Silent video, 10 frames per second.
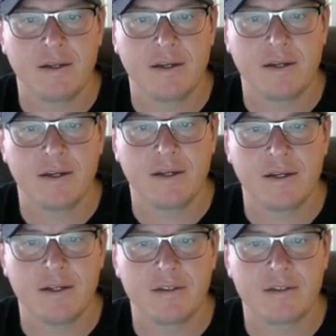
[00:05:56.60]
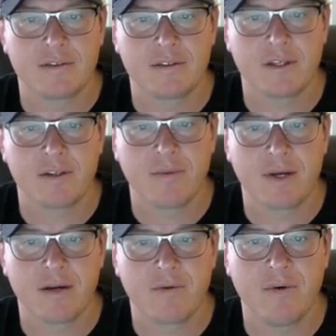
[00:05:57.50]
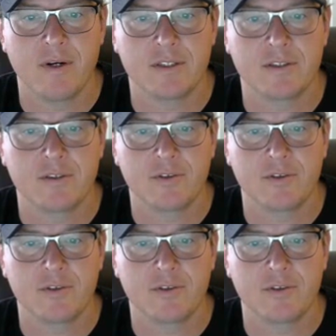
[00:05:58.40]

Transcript: and select the bank I want.